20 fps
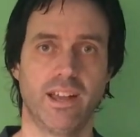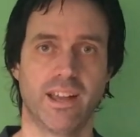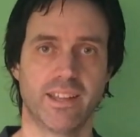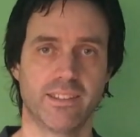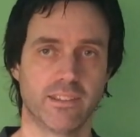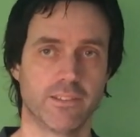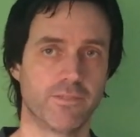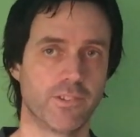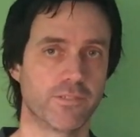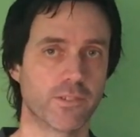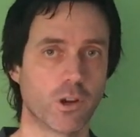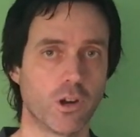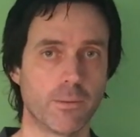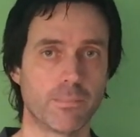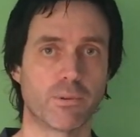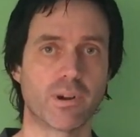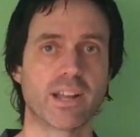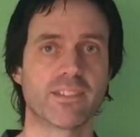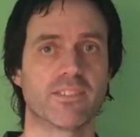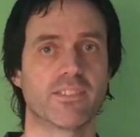and if you've got
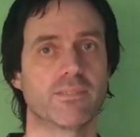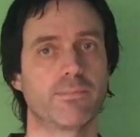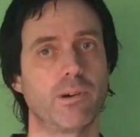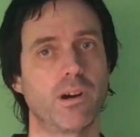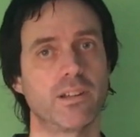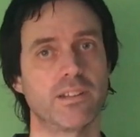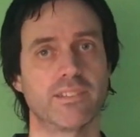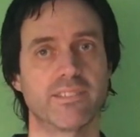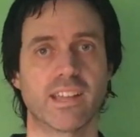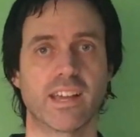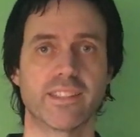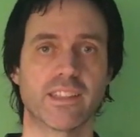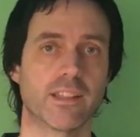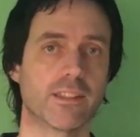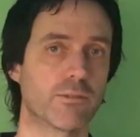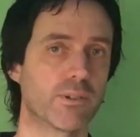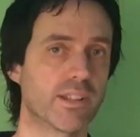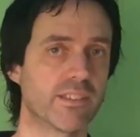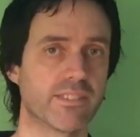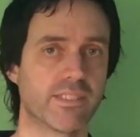a practice partner down the
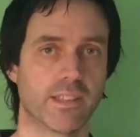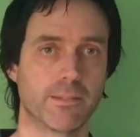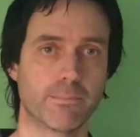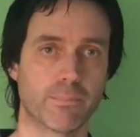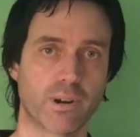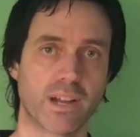other end, then